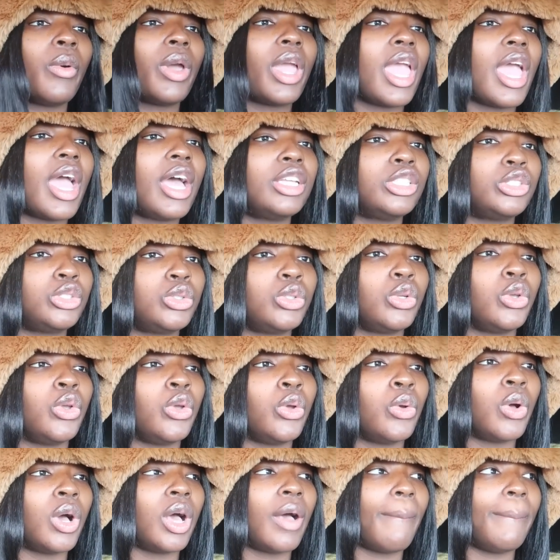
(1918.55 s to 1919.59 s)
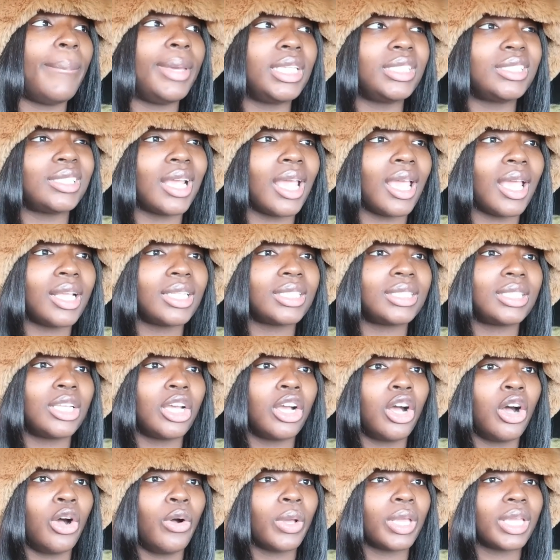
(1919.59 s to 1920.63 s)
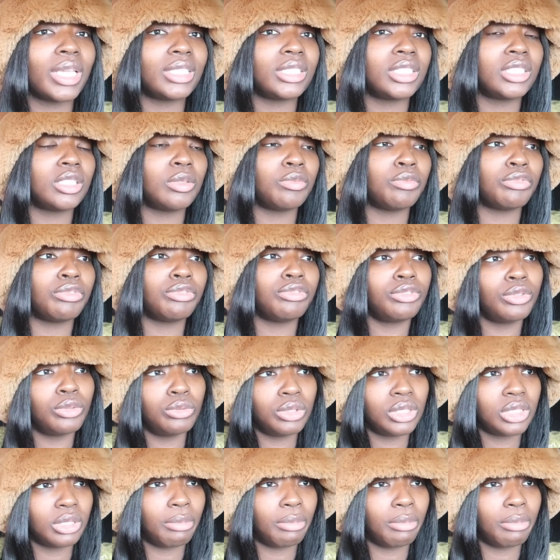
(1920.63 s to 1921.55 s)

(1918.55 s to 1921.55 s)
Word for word: way to uh, bj's to go get some food